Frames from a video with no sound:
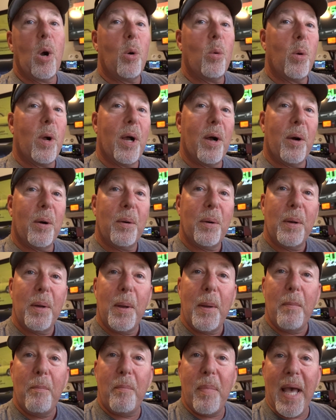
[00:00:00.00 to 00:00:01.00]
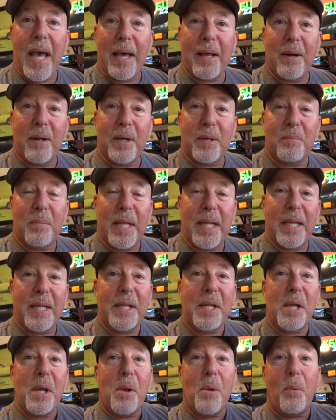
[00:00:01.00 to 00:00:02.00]
Oh well, bad on
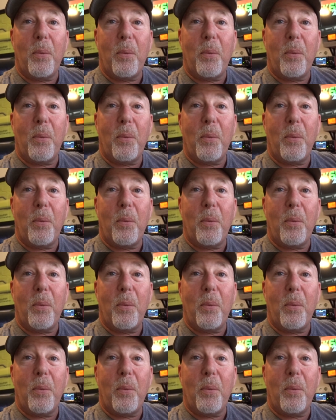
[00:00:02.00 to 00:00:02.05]
me.